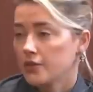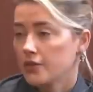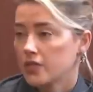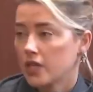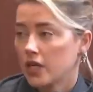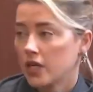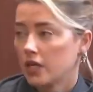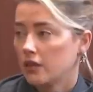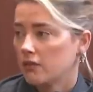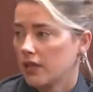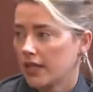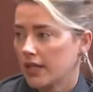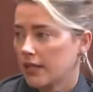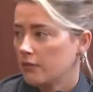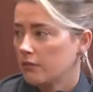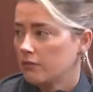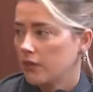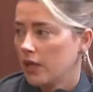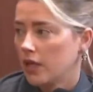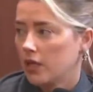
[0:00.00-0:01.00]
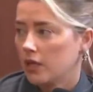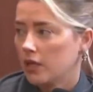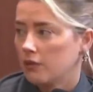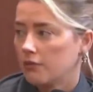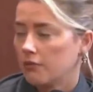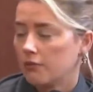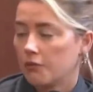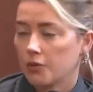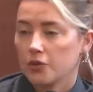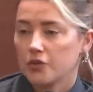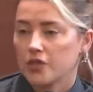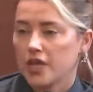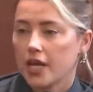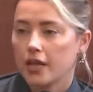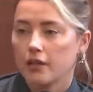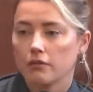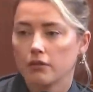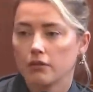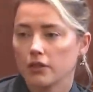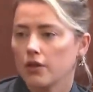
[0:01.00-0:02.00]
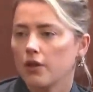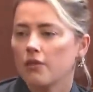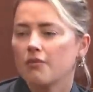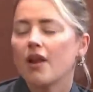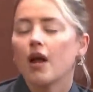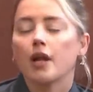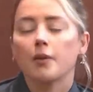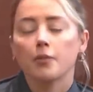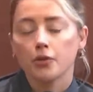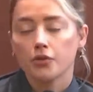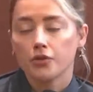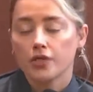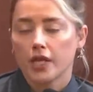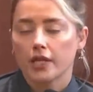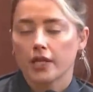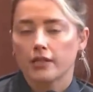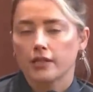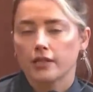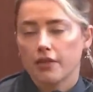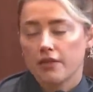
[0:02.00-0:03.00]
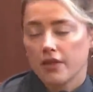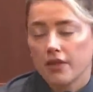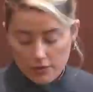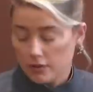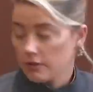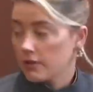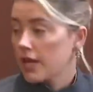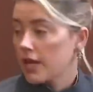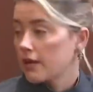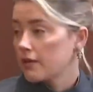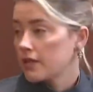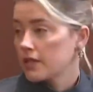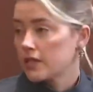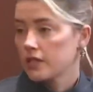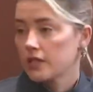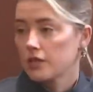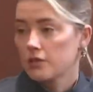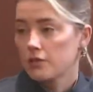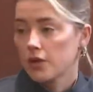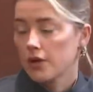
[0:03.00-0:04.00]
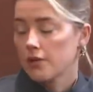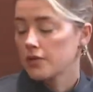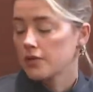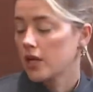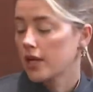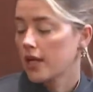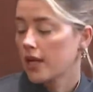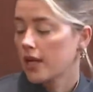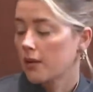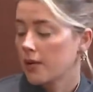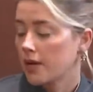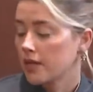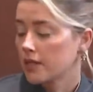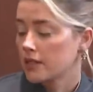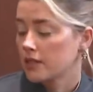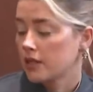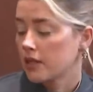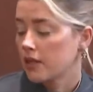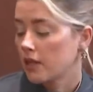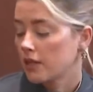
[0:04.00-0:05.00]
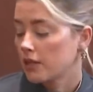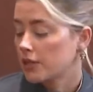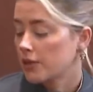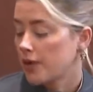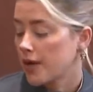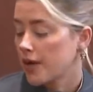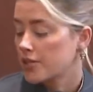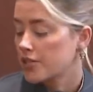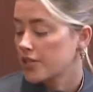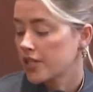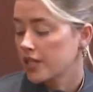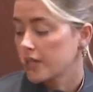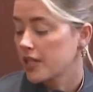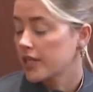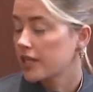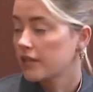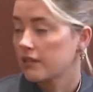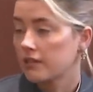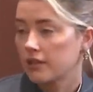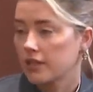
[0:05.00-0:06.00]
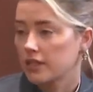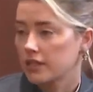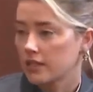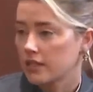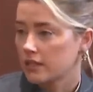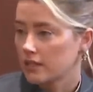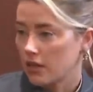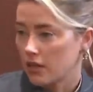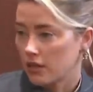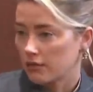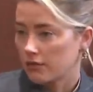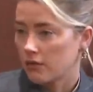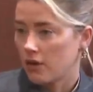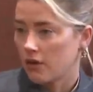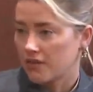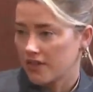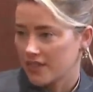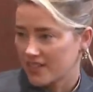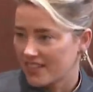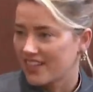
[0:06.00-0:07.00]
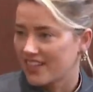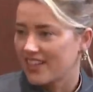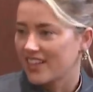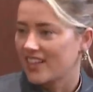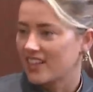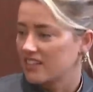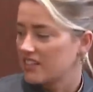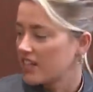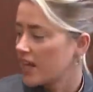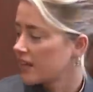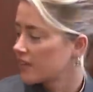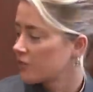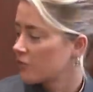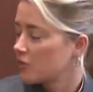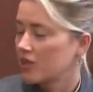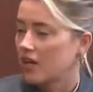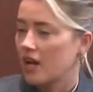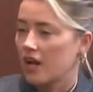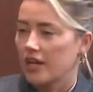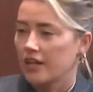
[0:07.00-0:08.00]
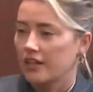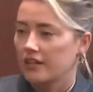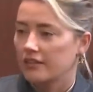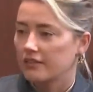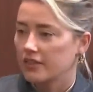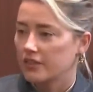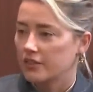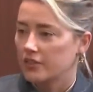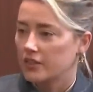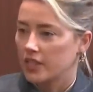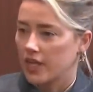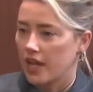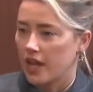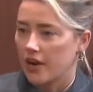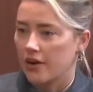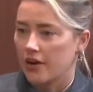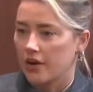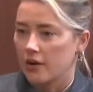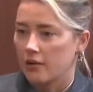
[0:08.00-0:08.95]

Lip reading: I used a bruise kit. Not a bruise kit. This is what I was talking about as a color correction kit. This is not obviously the exact one I used to